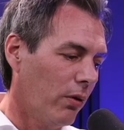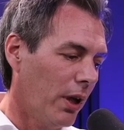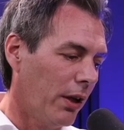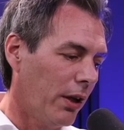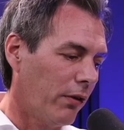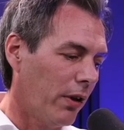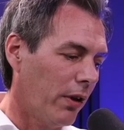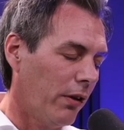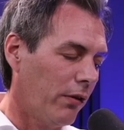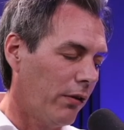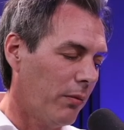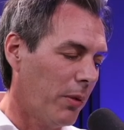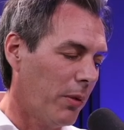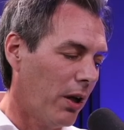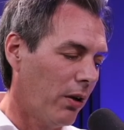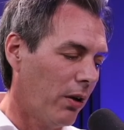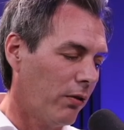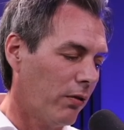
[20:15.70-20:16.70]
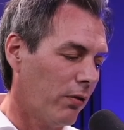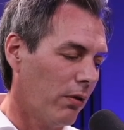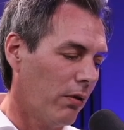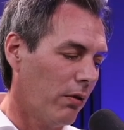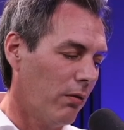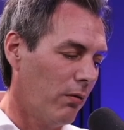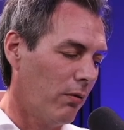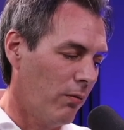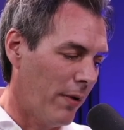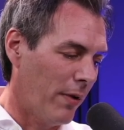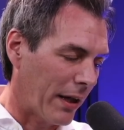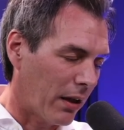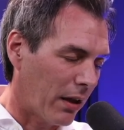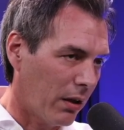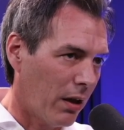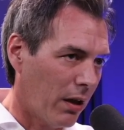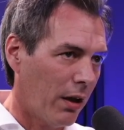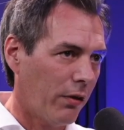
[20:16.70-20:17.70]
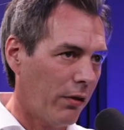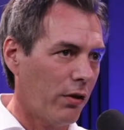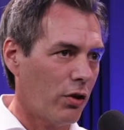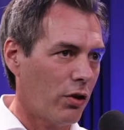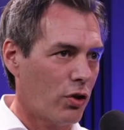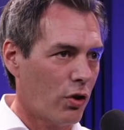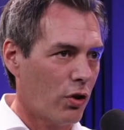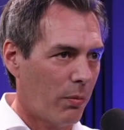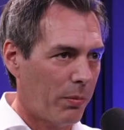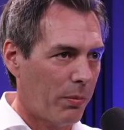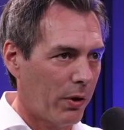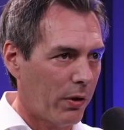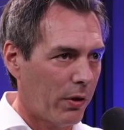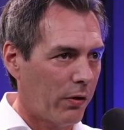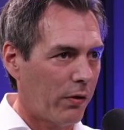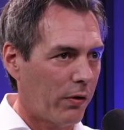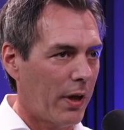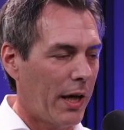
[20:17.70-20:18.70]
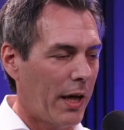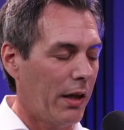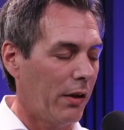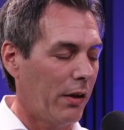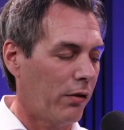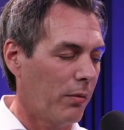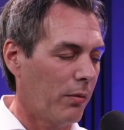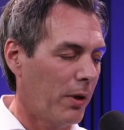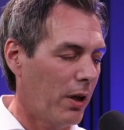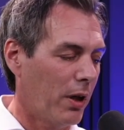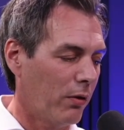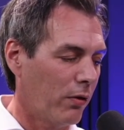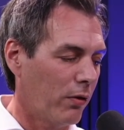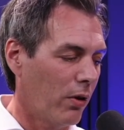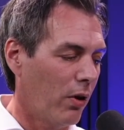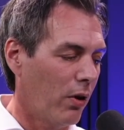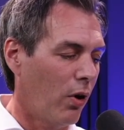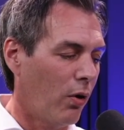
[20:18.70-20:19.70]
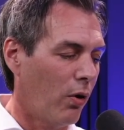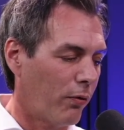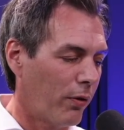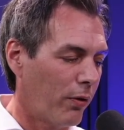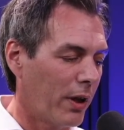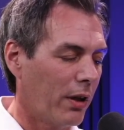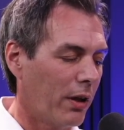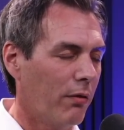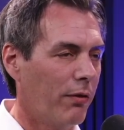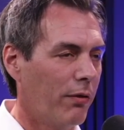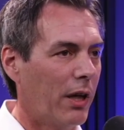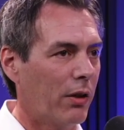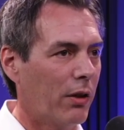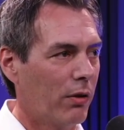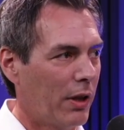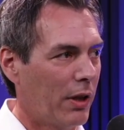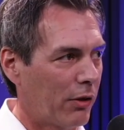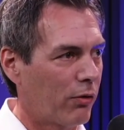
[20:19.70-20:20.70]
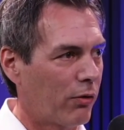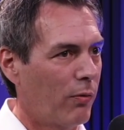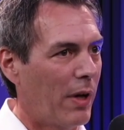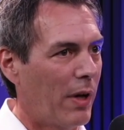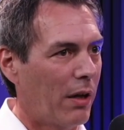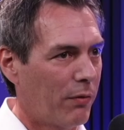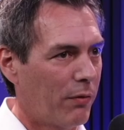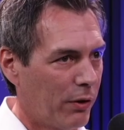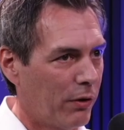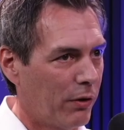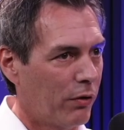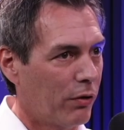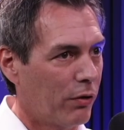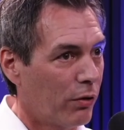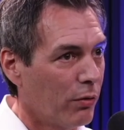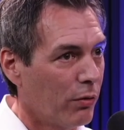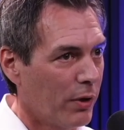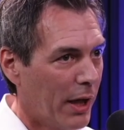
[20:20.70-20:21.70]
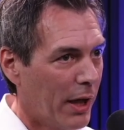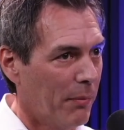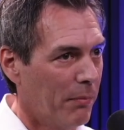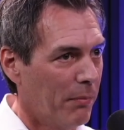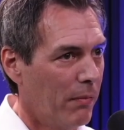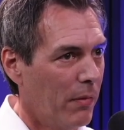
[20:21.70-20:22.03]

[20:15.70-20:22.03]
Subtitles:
it's about recognizing shoppers, and it's about offering the value that's relevant to them.